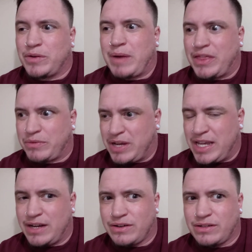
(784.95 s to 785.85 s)
by 3
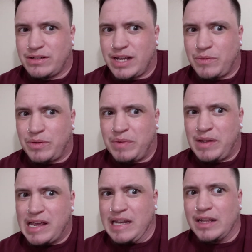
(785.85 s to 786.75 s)
years it would
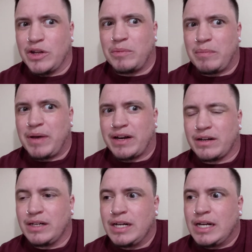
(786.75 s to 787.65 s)
be in a little bit
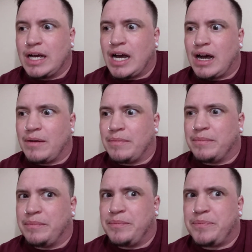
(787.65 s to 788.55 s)
better.
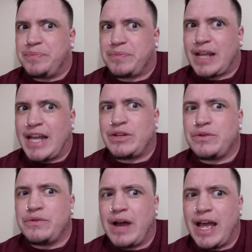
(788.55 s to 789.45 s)
I
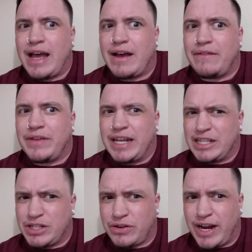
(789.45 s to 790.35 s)
do have an
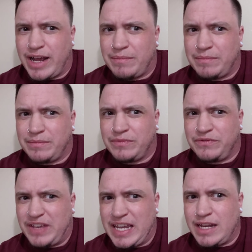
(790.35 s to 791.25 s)
Instagram
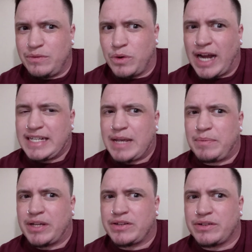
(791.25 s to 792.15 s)
feed where I take
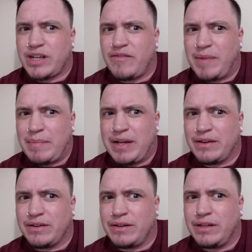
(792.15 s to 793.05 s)
pictures of my beard,